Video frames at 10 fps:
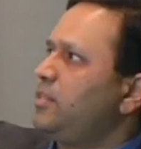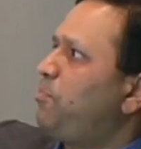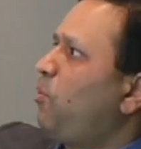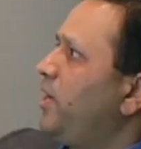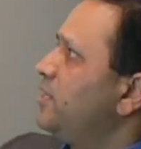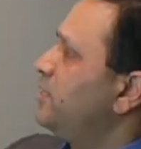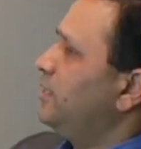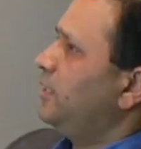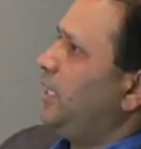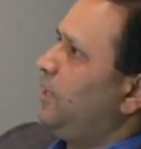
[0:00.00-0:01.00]
the point,
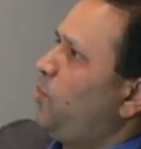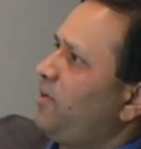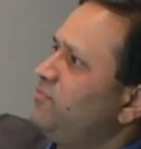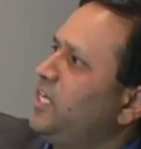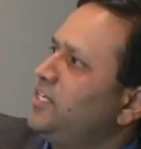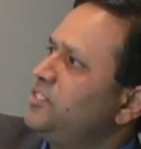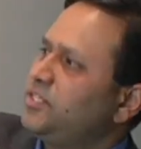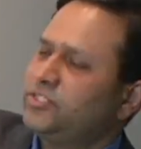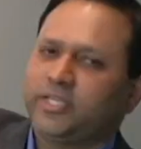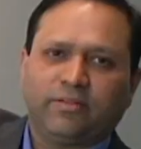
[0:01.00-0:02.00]
what I've done is here
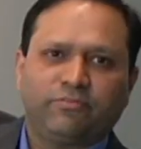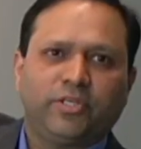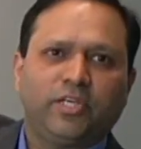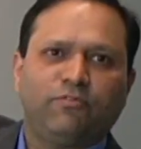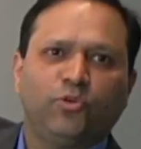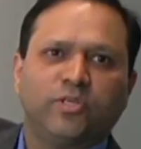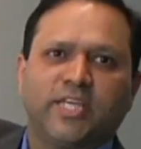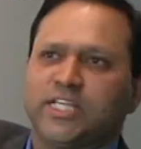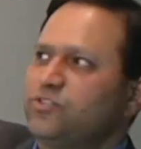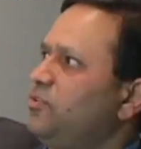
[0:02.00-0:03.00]
is give you a
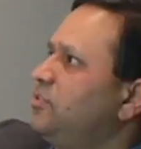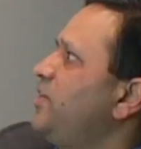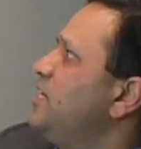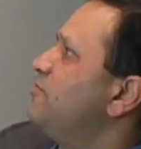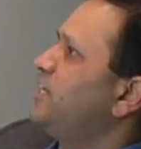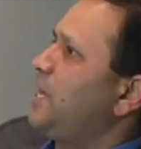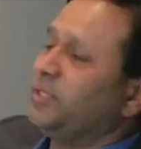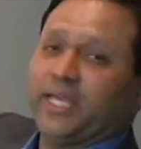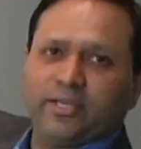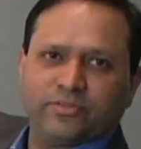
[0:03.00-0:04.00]
sense for three different
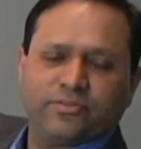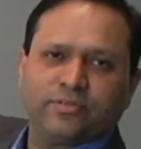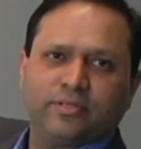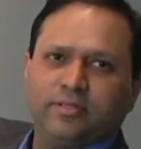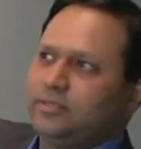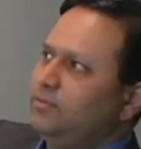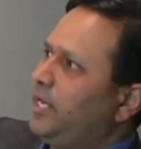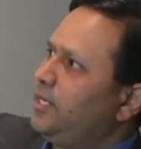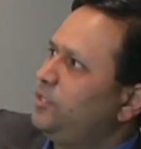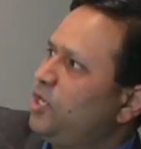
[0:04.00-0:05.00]
applications,
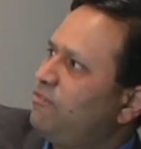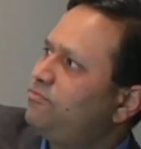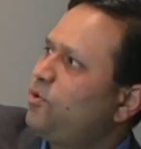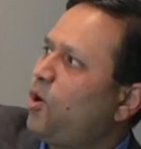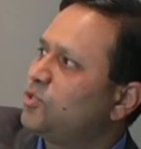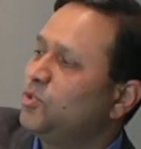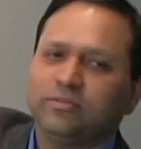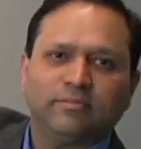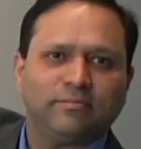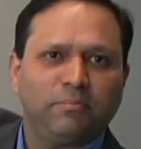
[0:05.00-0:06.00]
right? You have auto,
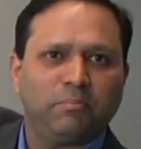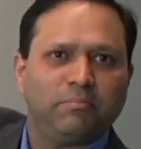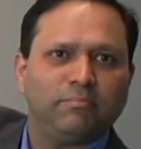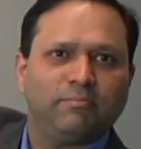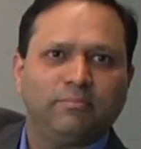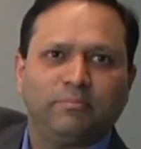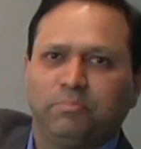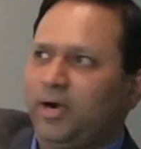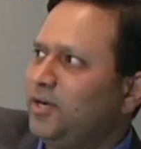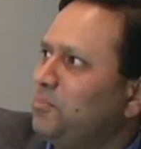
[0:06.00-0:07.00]

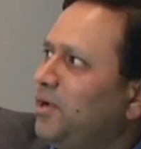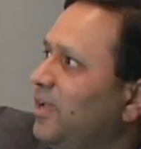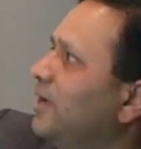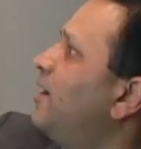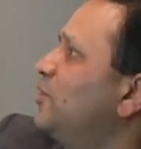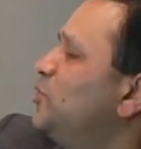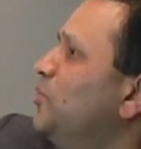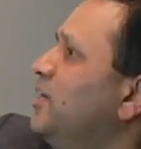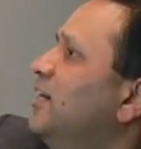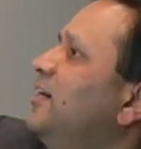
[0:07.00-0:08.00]
pardon my
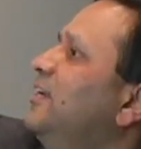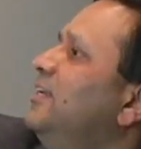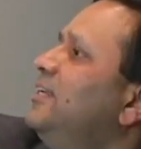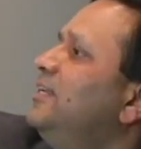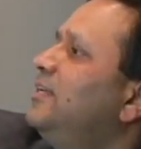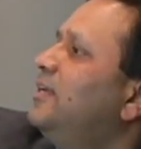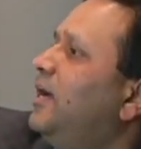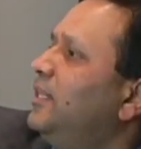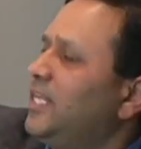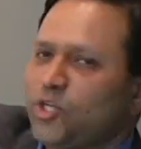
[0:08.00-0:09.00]
cartoon here.
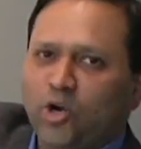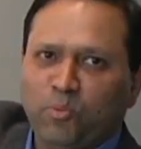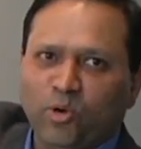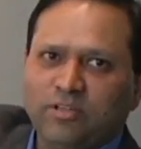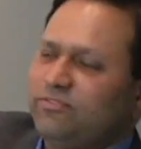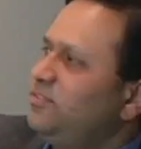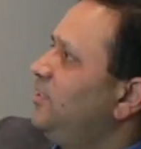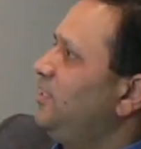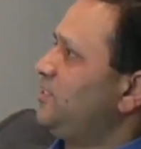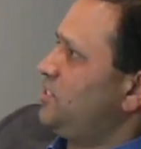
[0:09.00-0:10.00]
Uh, that's automotive.
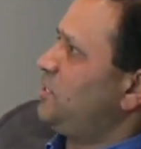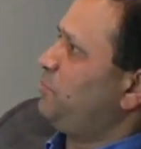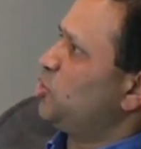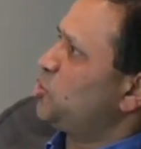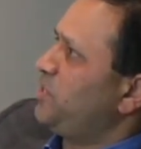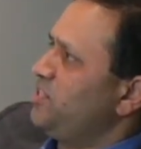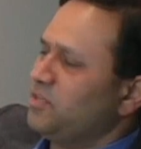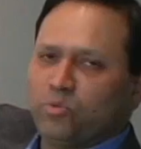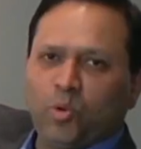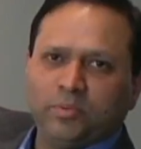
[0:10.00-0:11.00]
This is supposed to be either
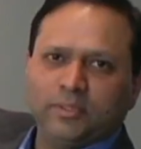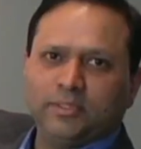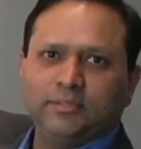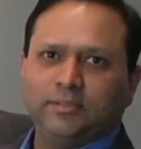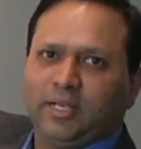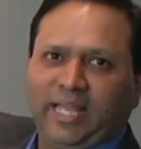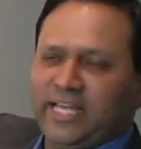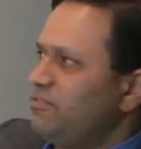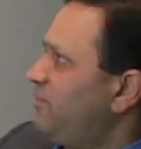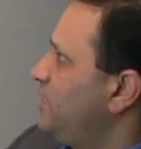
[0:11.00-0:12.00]
mobile
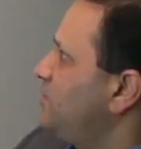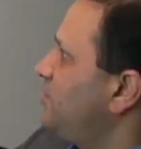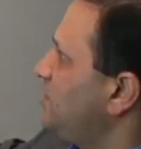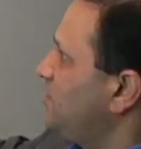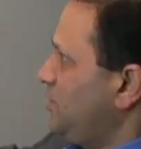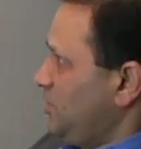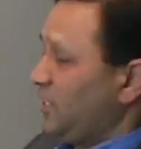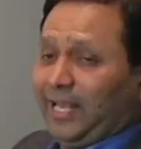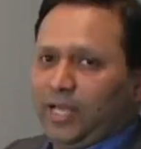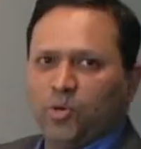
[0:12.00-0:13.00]
client devices. This is
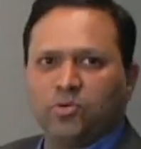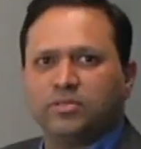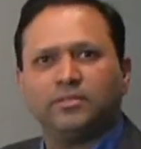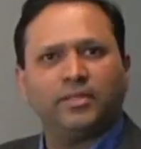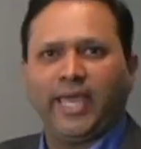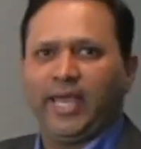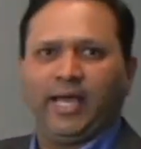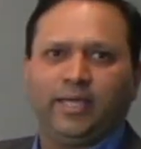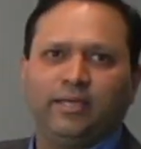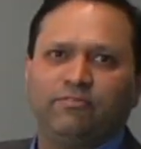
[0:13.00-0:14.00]
cloud
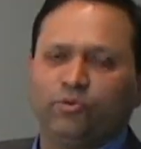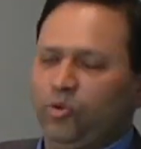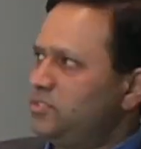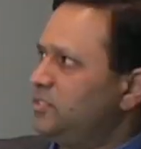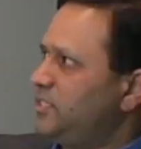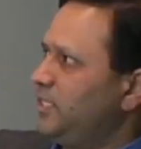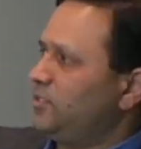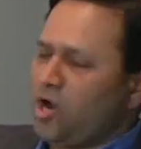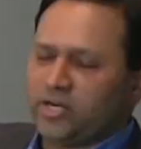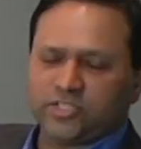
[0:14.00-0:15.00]
AI, of course, in the, in the
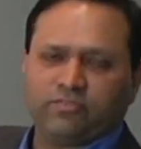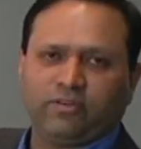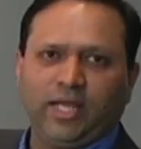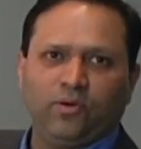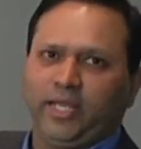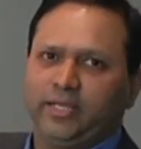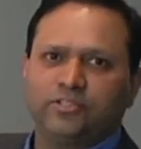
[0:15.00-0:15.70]
context of cloud, like